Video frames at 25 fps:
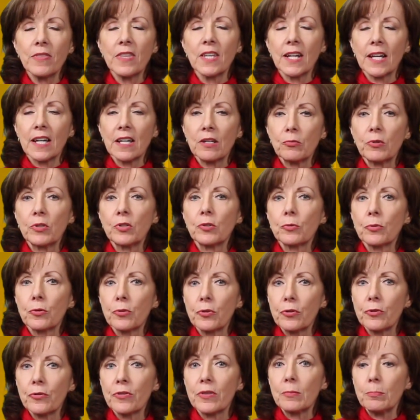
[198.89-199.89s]
then I would
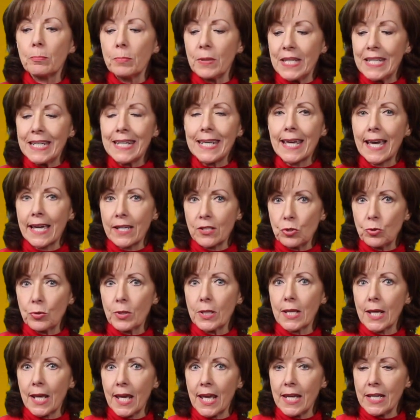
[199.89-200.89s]
order the
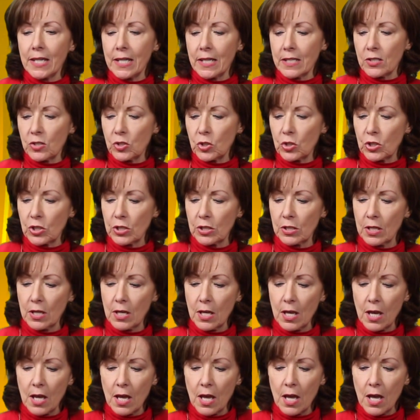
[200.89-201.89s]
pediatric 8-inch
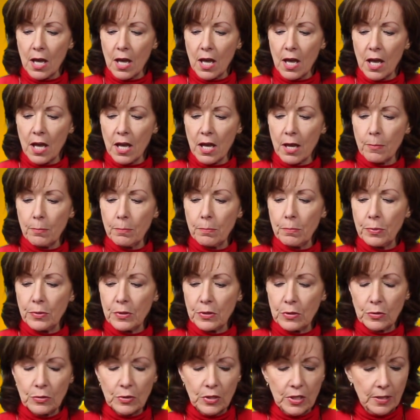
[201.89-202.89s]

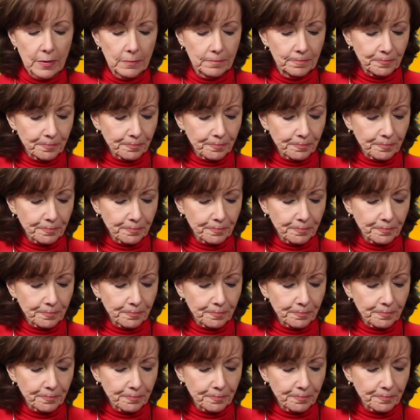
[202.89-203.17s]
boot.